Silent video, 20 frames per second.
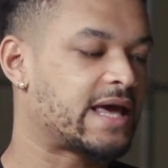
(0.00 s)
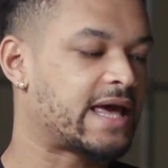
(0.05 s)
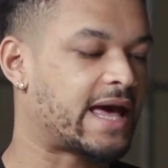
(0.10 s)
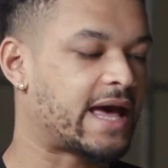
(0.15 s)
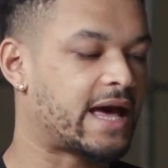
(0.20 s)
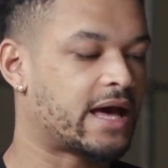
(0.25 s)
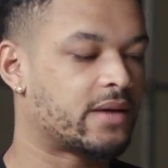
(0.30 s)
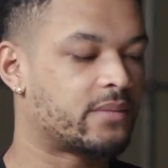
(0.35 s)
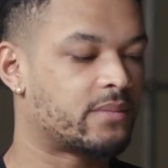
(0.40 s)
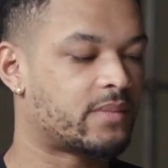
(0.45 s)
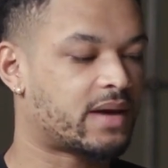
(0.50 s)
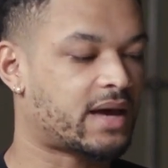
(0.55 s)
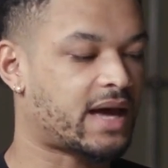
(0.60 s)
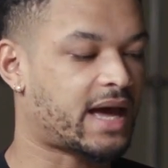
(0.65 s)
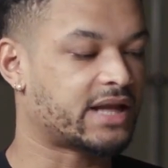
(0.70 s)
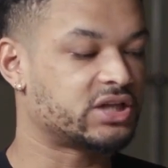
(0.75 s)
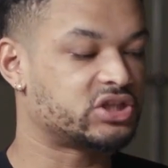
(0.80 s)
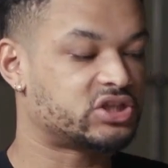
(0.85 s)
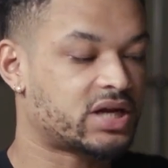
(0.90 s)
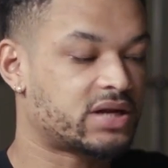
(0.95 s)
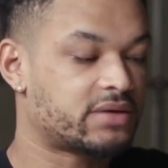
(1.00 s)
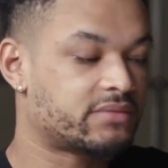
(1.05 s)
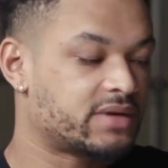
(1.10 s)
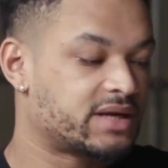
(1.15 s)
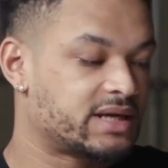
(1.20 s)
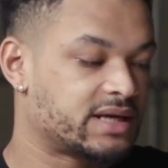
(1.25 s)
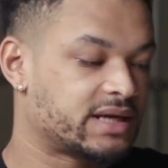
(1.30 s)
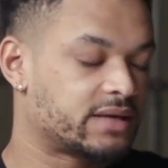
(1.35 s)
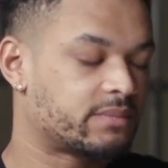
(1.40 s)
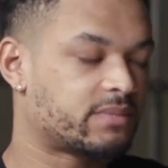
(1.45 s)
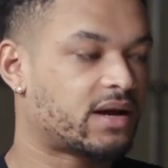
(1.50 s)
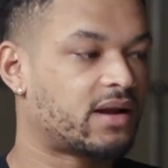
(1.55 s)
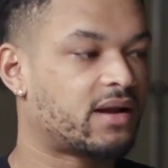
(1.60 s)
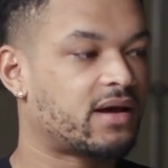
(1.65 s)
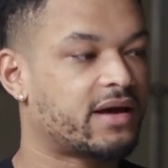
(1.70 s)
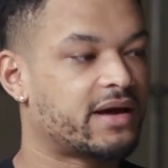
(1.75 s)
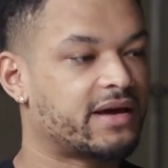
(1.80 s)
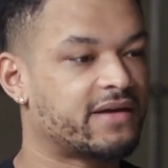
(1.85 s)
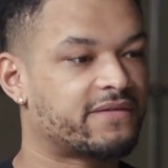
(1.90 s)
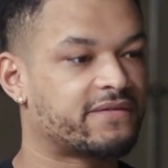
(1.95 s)
And generally in my
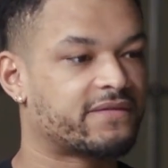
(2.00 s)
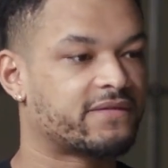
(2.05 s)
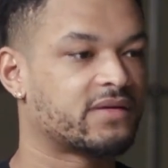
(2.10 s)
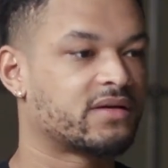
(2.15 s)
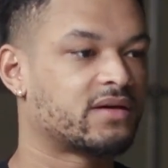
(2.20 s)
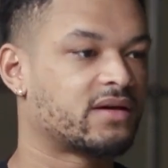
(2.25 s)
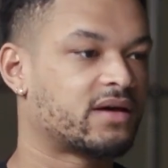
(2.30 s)
life,